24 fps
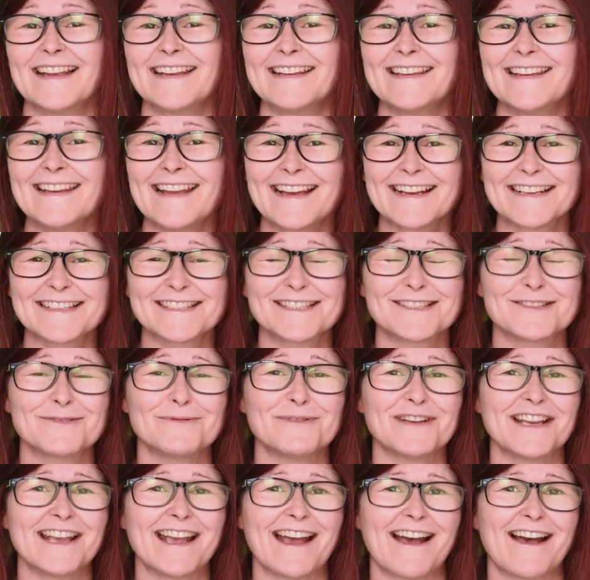Next,
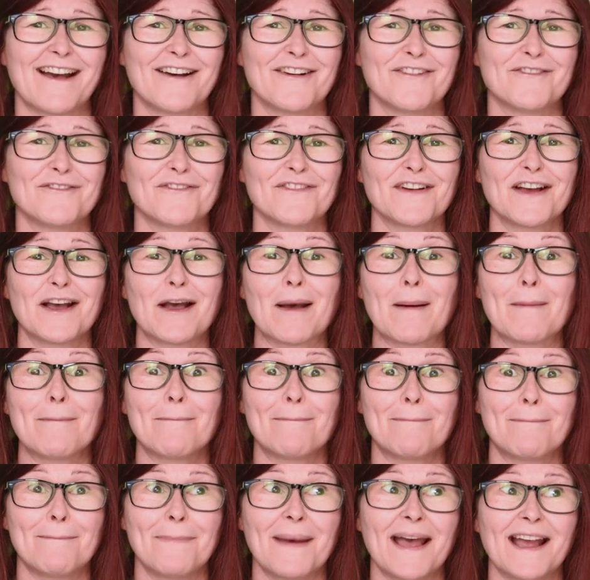we have
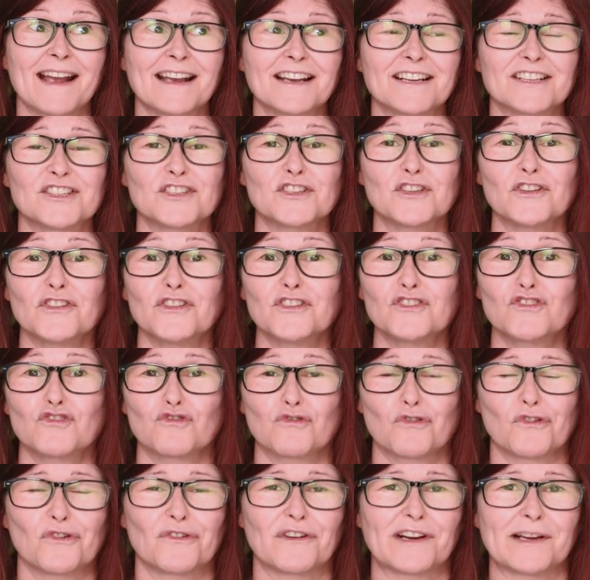back to the
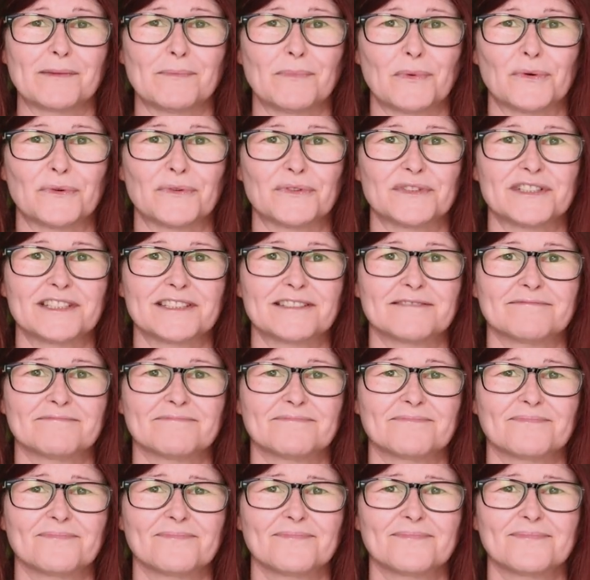drawing board.
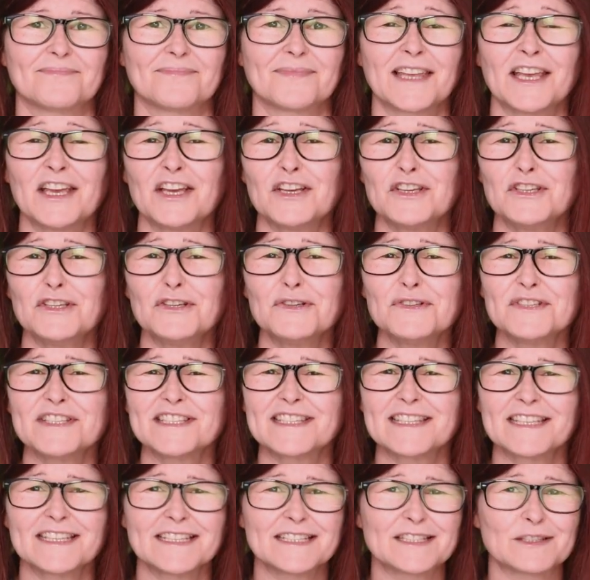Use
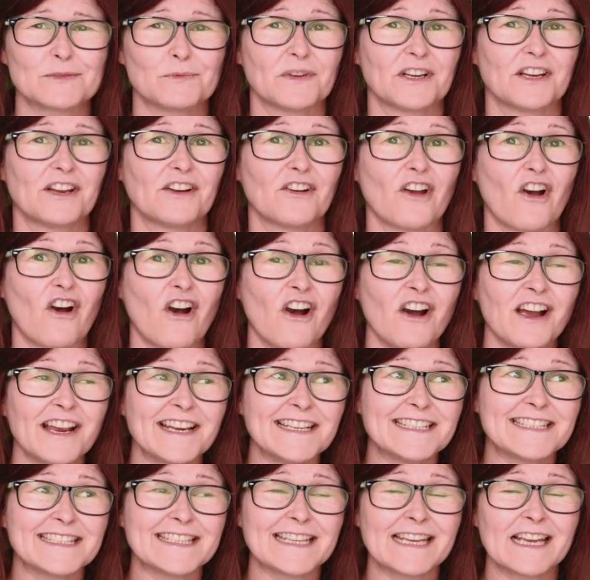this when an
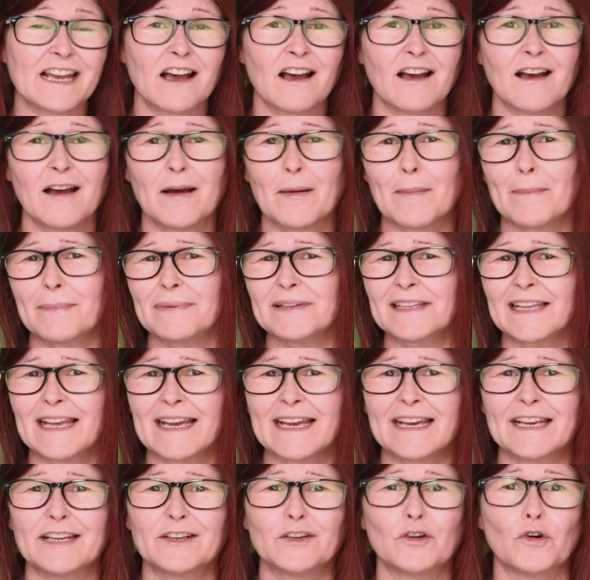idea
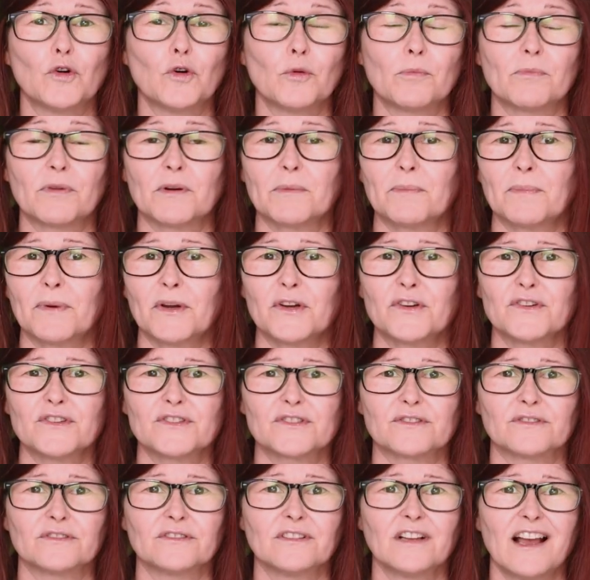plan, or
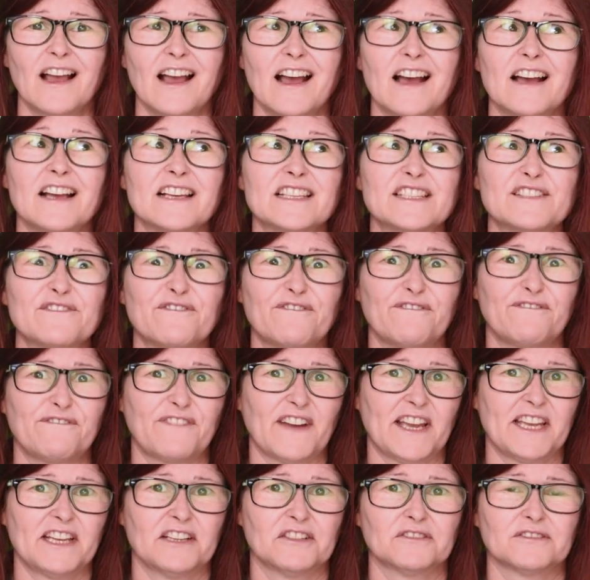proposal has
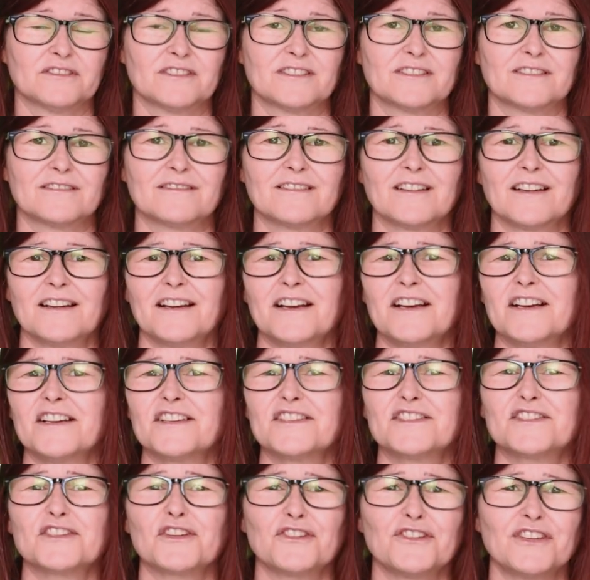failed.
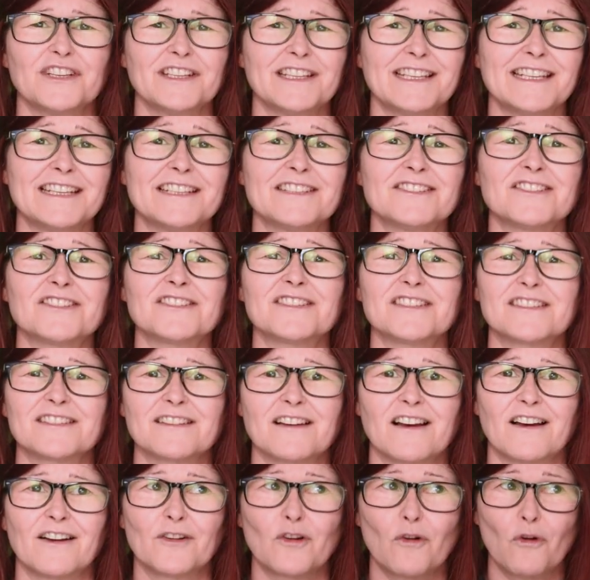So you need to
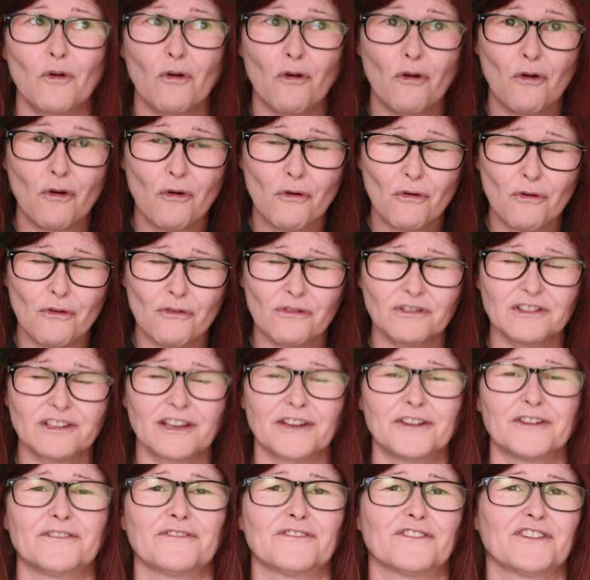start all
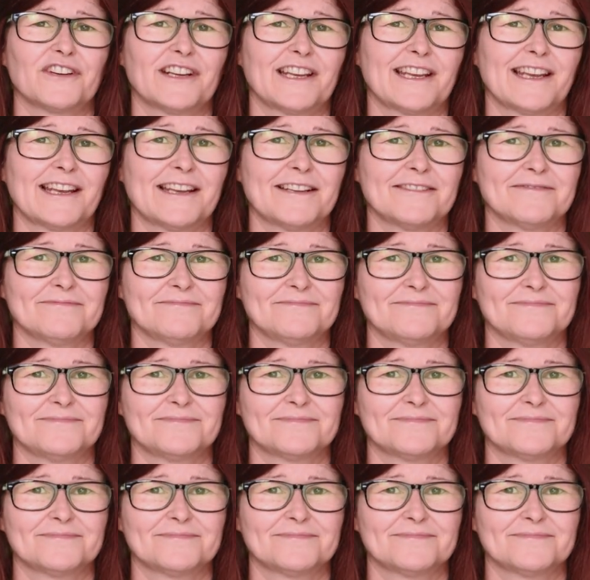over again.